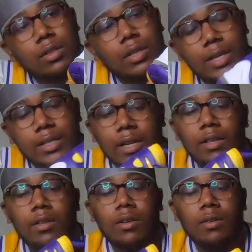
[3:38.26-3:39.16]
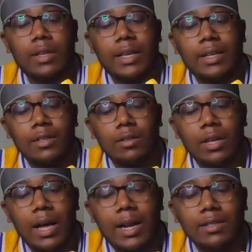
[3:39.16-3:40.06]
Is that a logo? And you know,
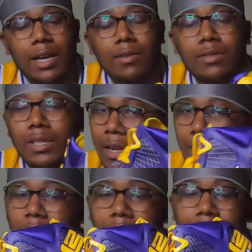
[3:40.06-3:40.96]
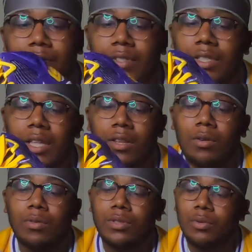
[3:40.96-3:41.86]
honestly, I don't think I've ever seen that
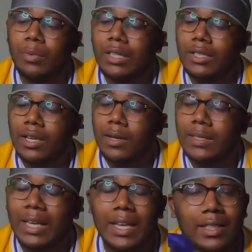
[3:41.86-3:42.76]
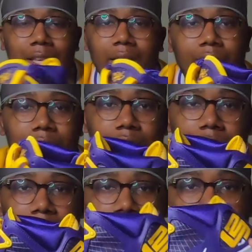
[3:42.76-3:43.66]
logo too many times. I can't think of this
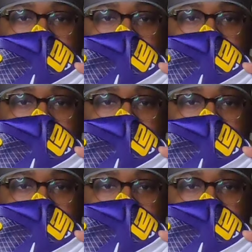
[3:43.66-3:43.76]
logo